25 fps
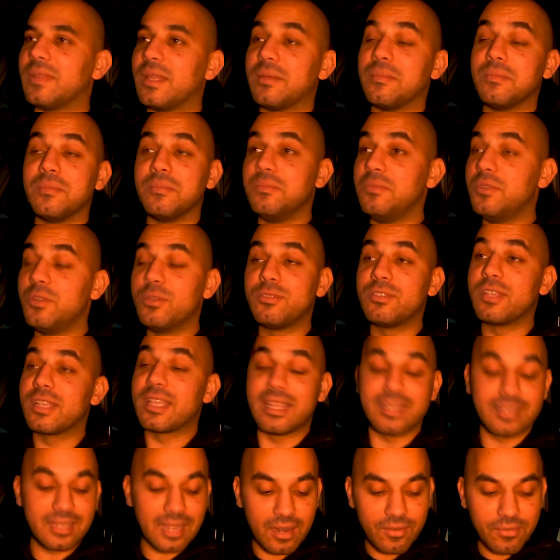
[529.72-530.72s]
music
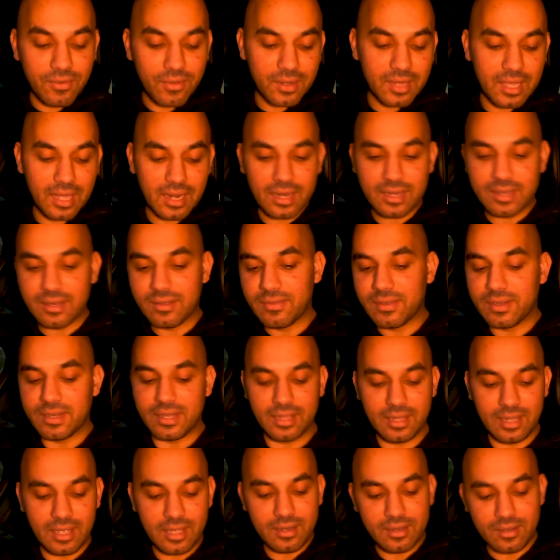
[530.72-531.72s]
and telephone
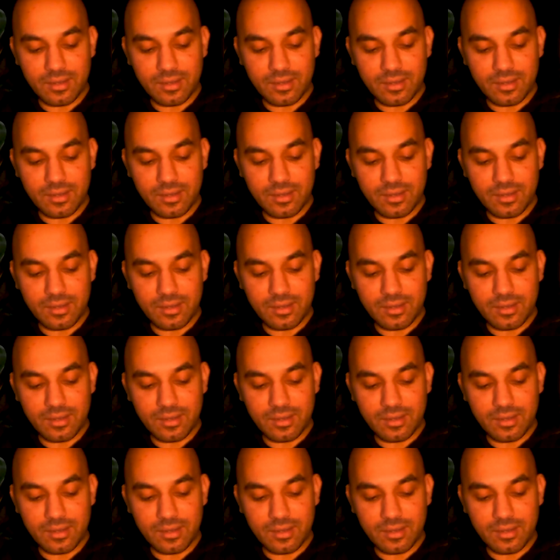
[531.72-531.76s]
connectivity, and